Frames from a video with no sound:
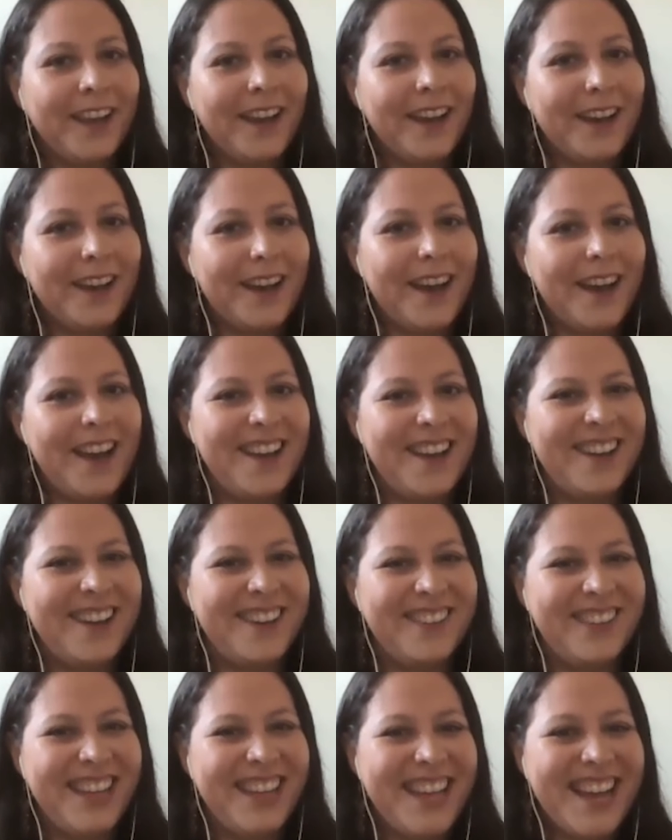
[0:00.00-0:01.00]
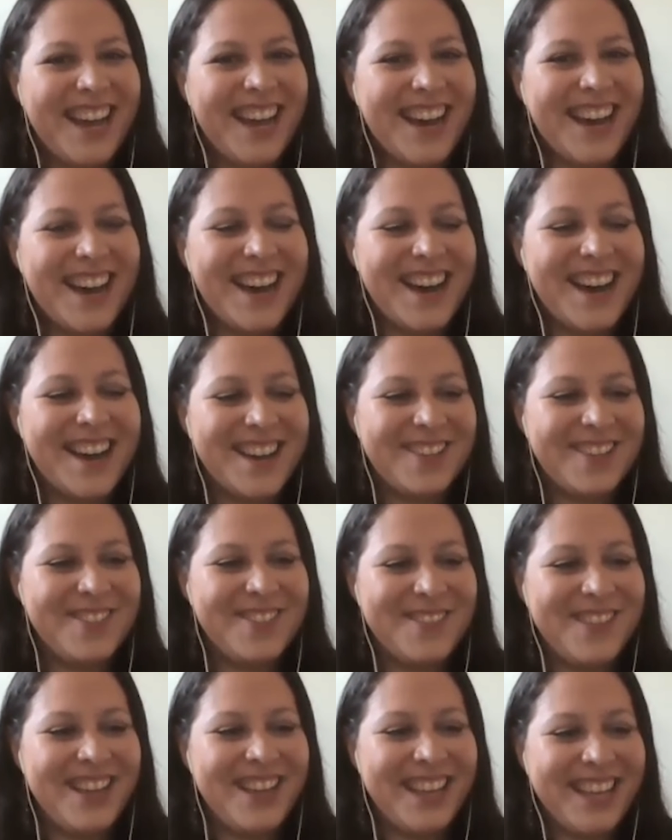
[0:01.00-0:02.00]
Uh,
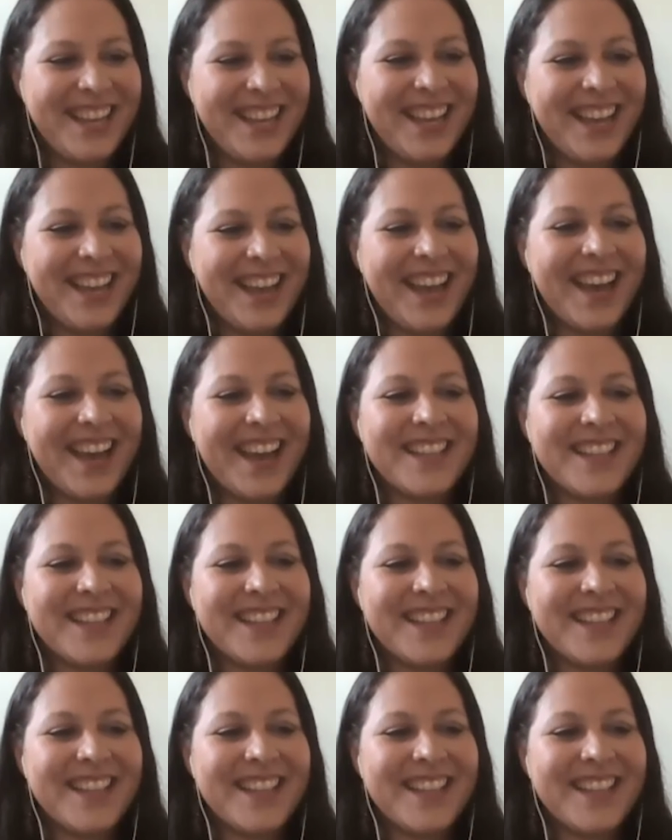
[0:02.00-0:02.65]
um, it's this